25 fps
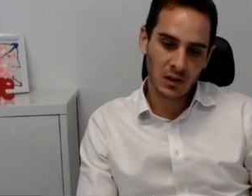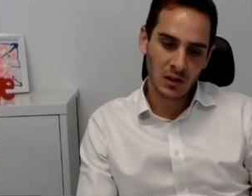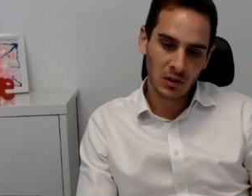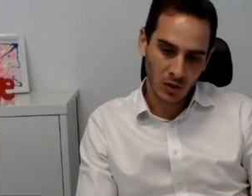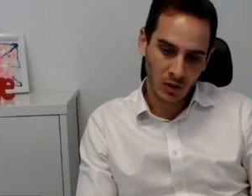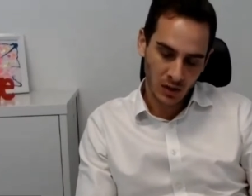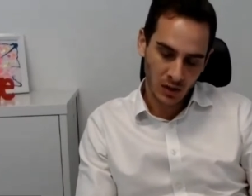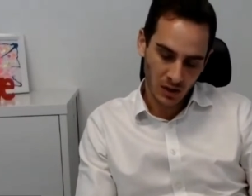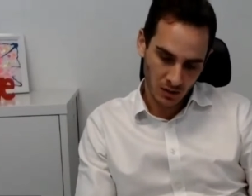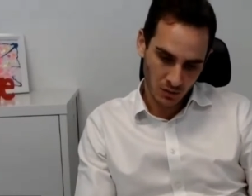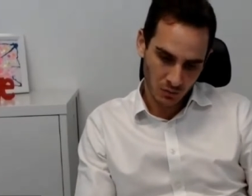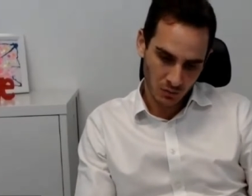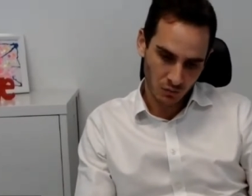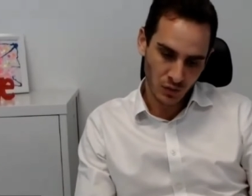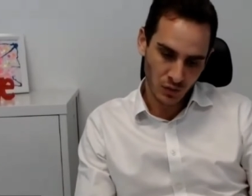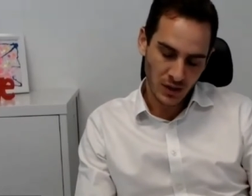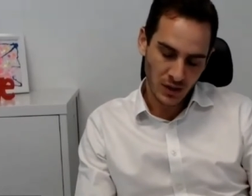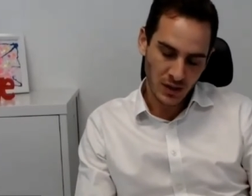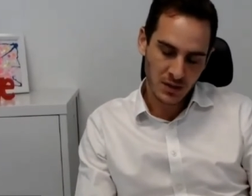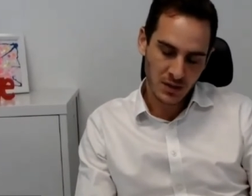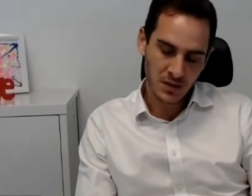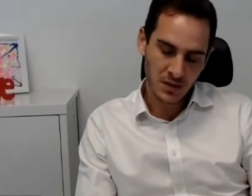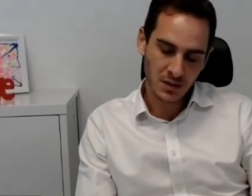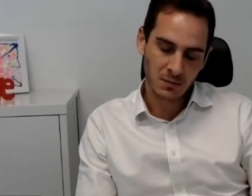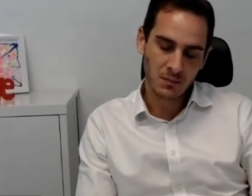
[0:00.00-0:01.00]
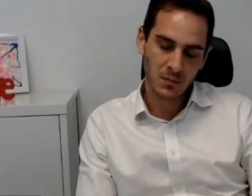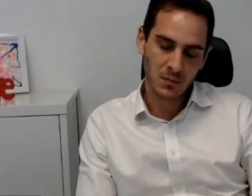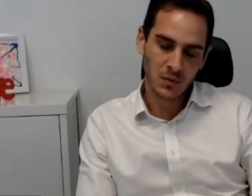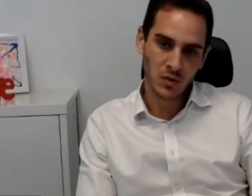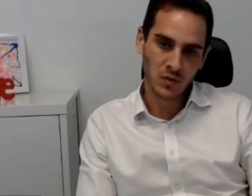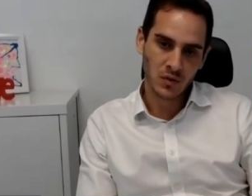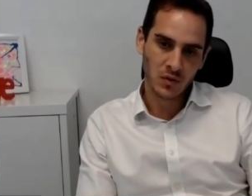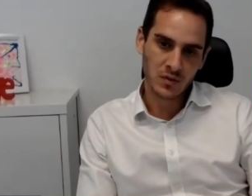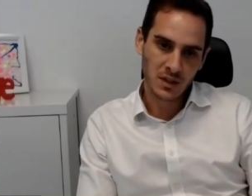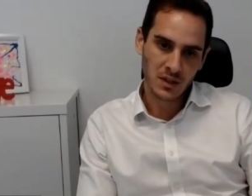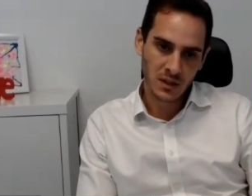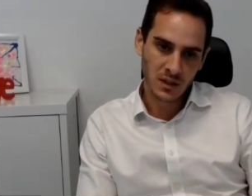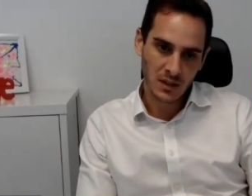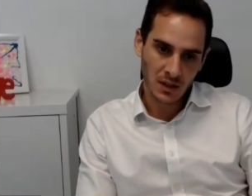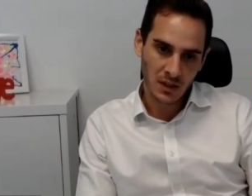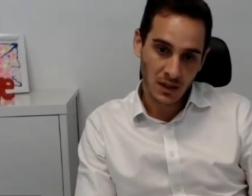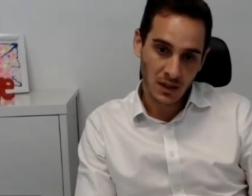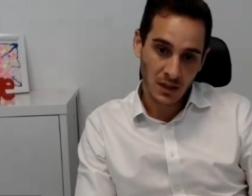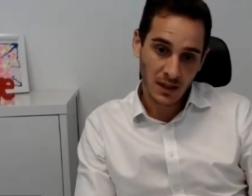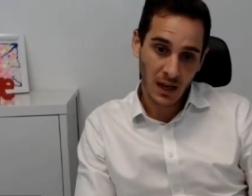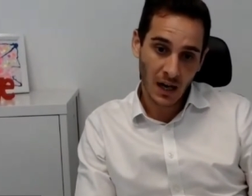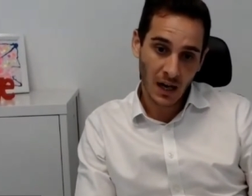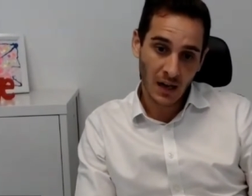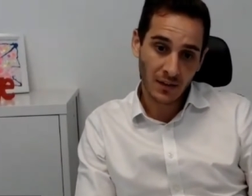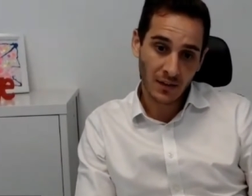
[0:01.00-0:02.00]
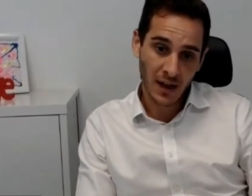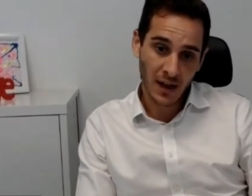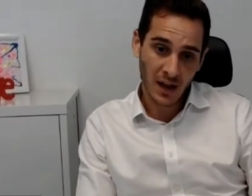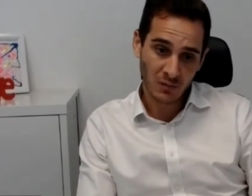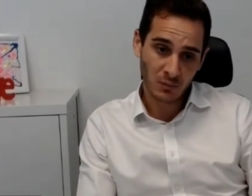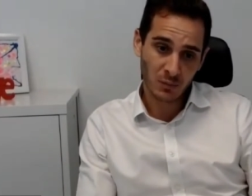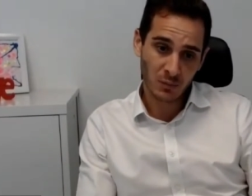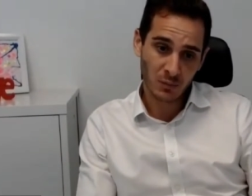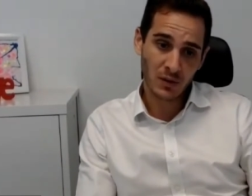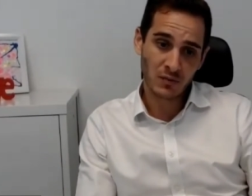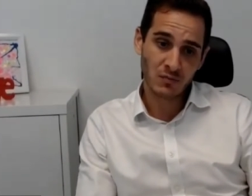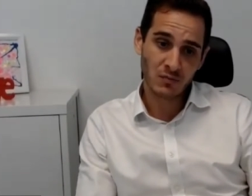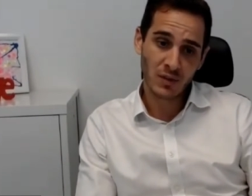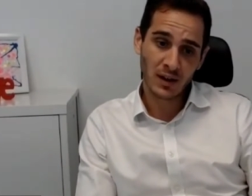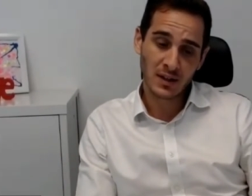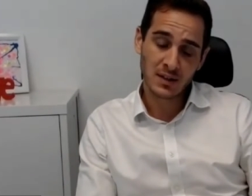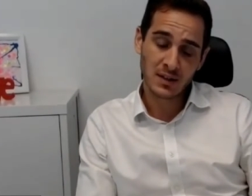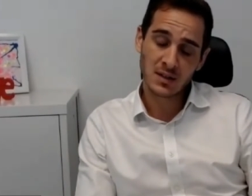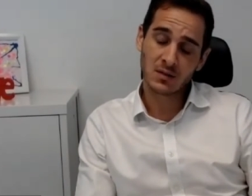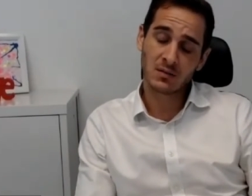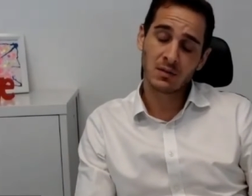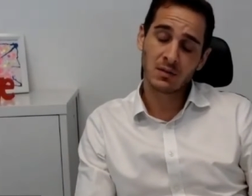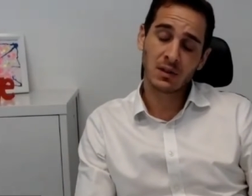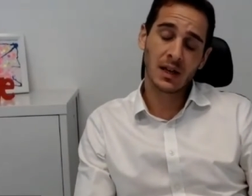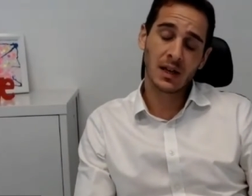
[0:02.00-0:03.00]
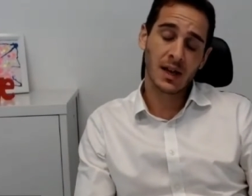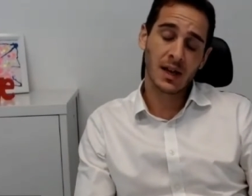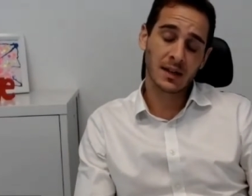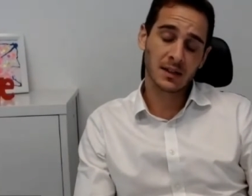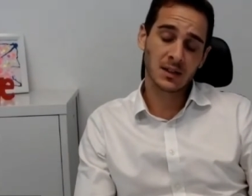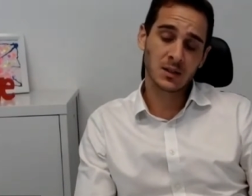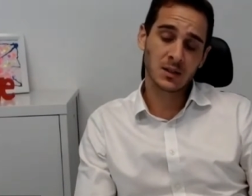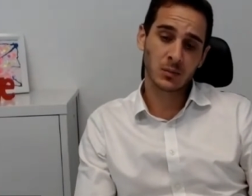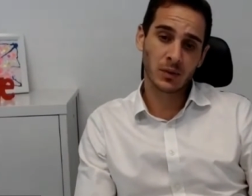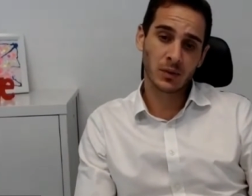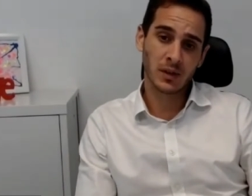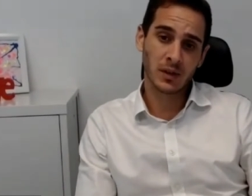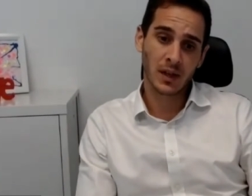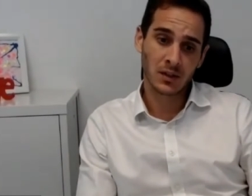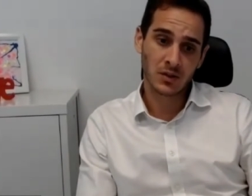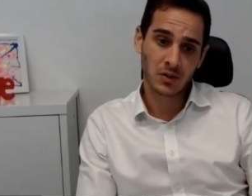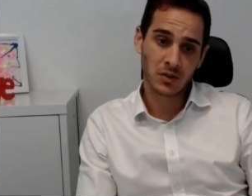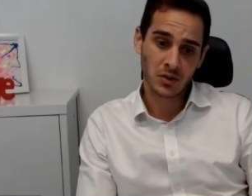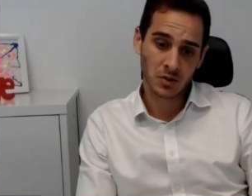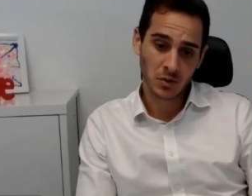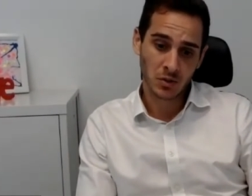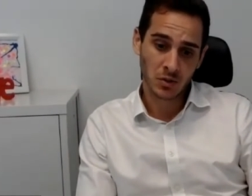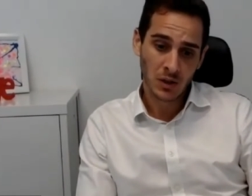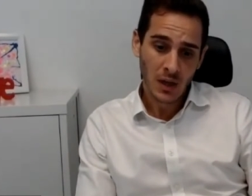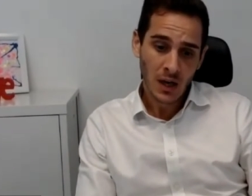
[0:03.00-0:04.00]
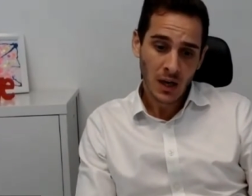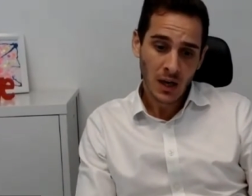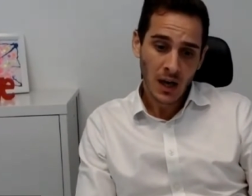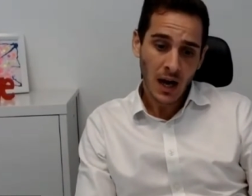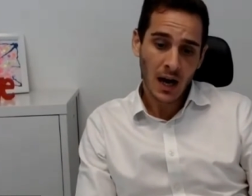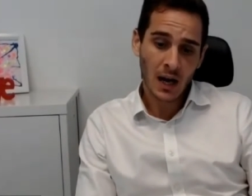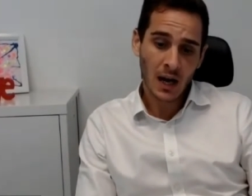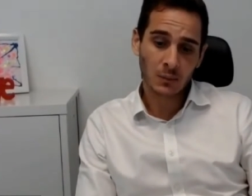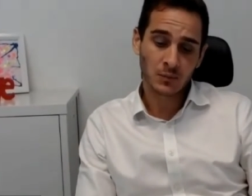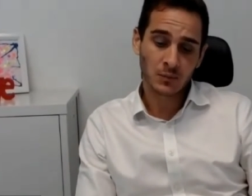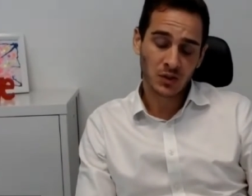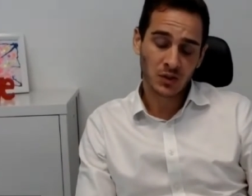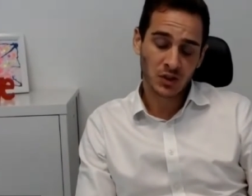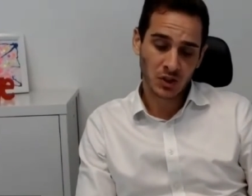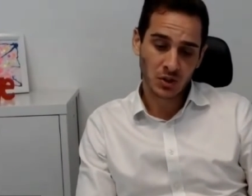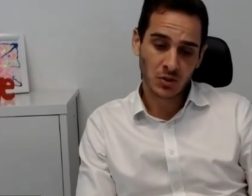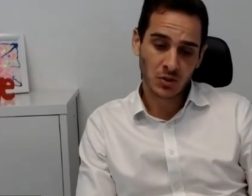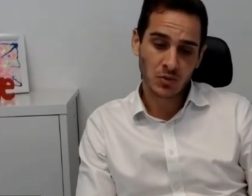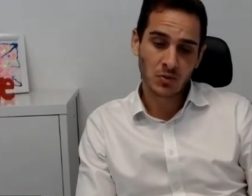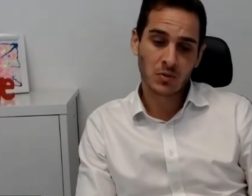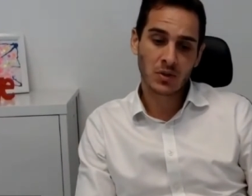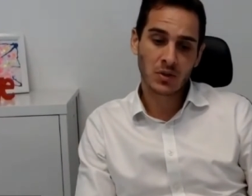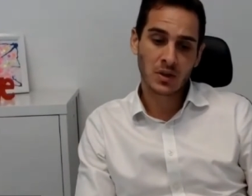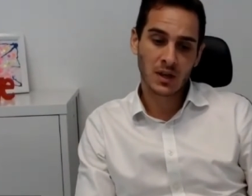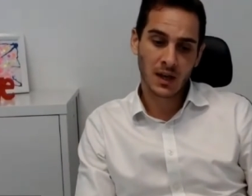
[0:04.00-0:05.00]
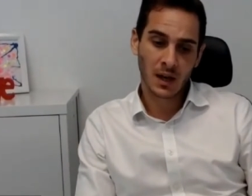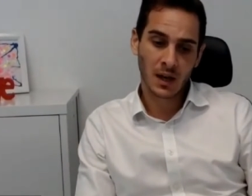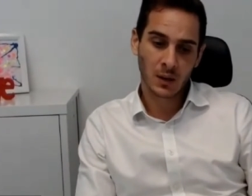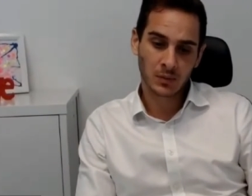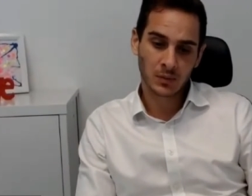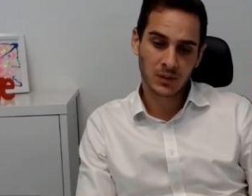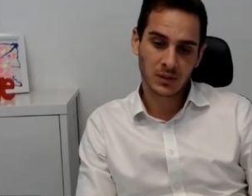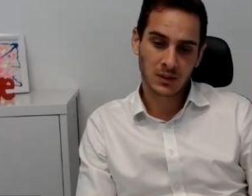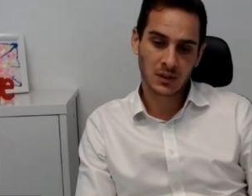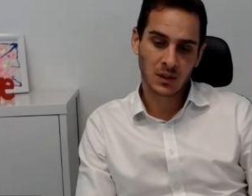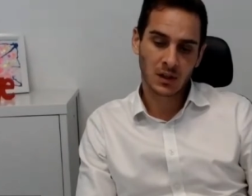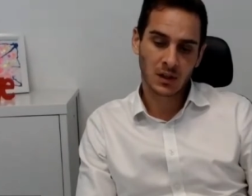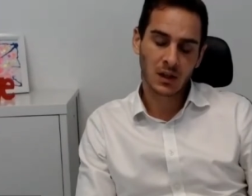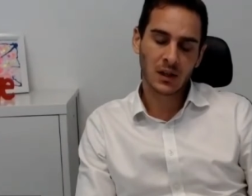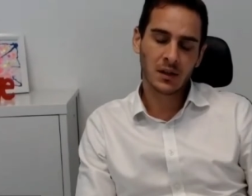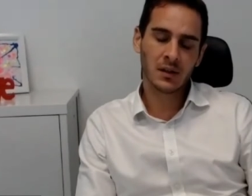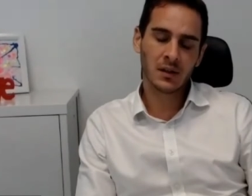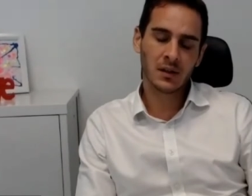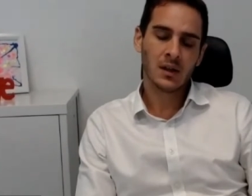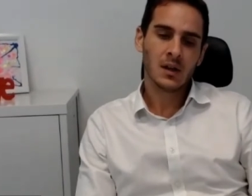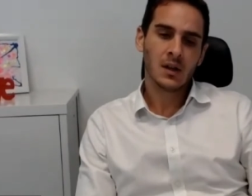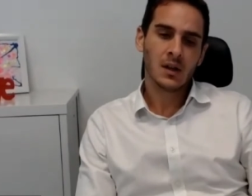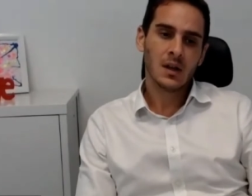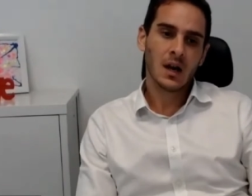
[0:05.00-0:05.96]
a look at the recent moves in the Nikkei, they have been relatively exponential to the upside.